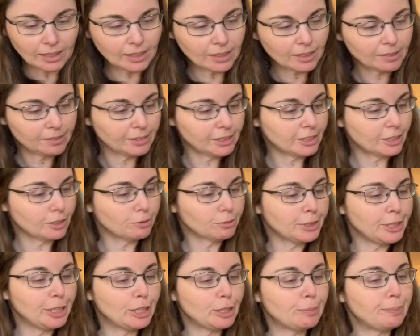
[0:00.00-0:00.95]
We can
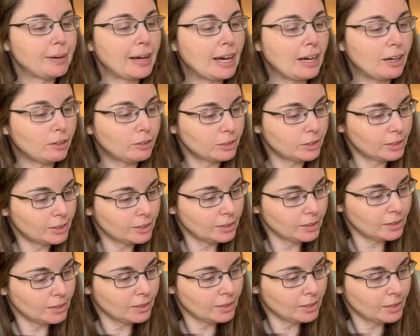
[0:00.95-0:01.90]
read about
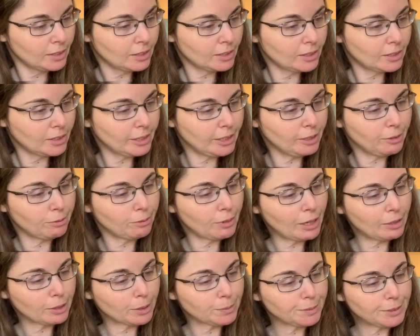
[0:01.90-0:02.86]
the
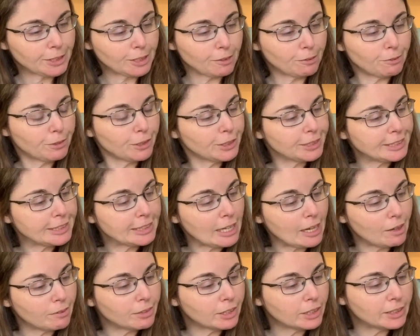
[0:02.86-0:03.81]
welcome to the first
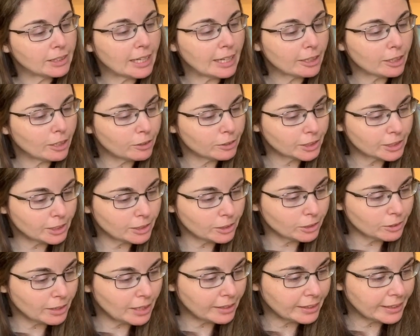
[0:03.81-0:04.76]
ever Lego
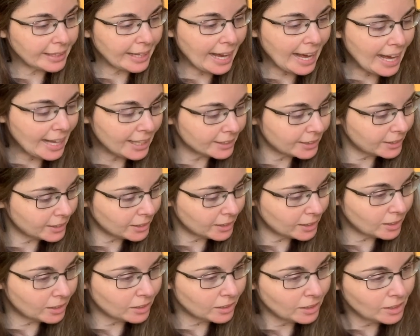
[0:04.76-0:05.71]
Cinderella
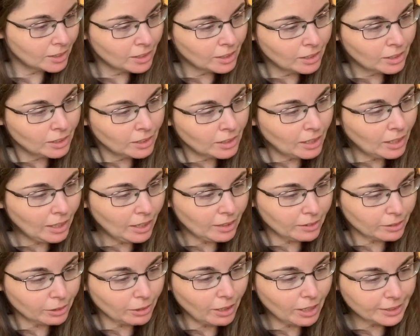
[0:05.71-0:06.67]
Castle,
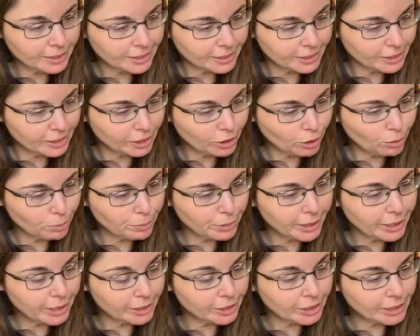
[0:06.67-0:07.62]
cross the stone
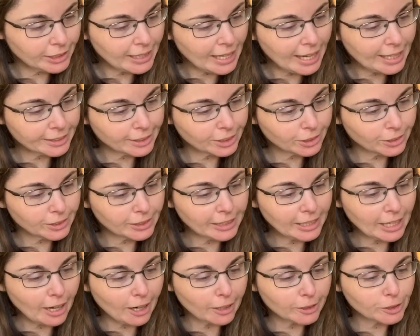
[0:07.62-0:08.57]
bridge and enter
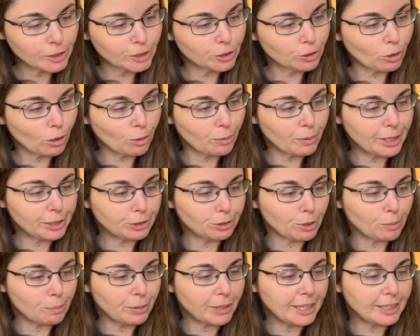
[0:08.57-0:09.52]
the arched doorway to
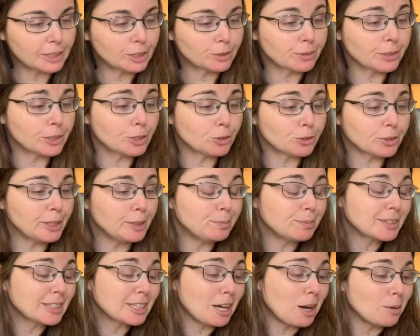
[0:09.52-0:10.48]
a place where
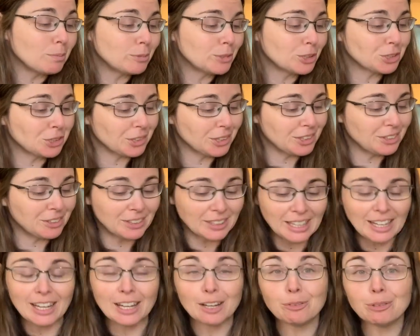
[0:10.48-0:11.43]
dreams come true.
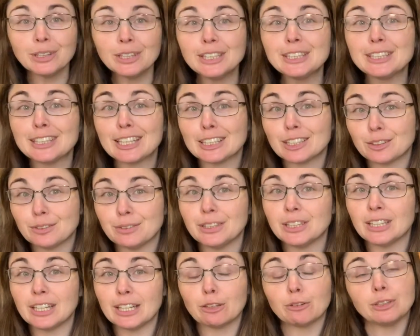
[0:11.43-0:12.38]
It really does
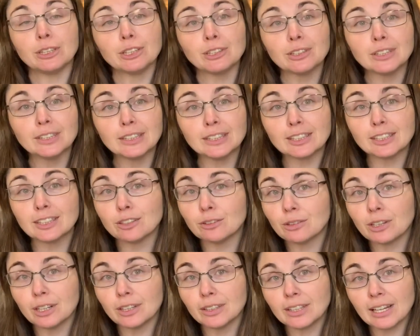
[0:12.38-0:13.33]
feel like when you're in Disney
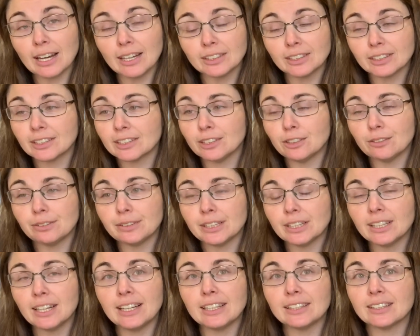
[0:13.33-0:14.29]
World, honestly, you
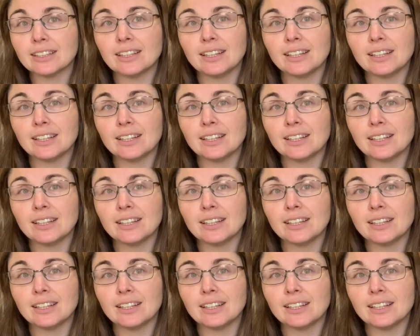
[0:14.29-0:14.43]
feel like